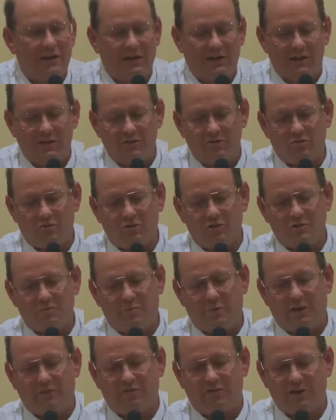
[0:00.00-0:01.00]
And then George
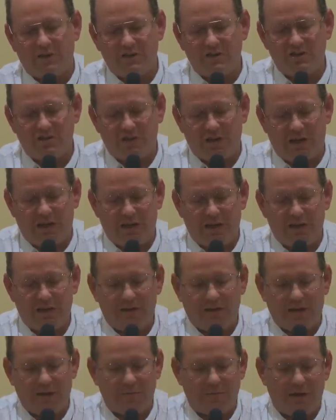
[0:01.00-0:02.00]
Beverly Shea
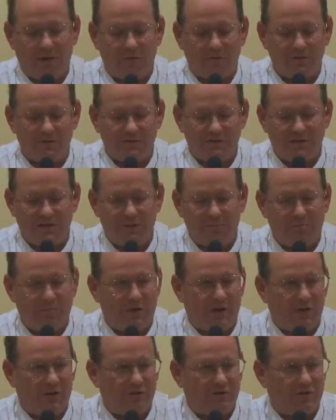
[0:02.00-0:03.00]
came out with his deep
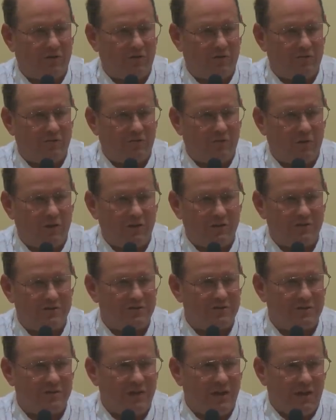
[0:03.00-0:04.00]
baritone
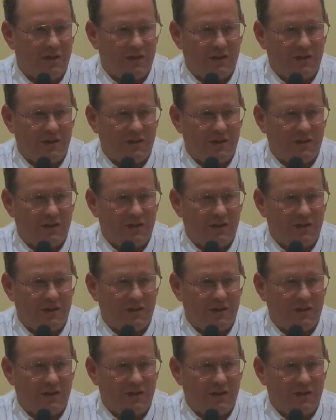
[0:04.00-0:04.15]
voice,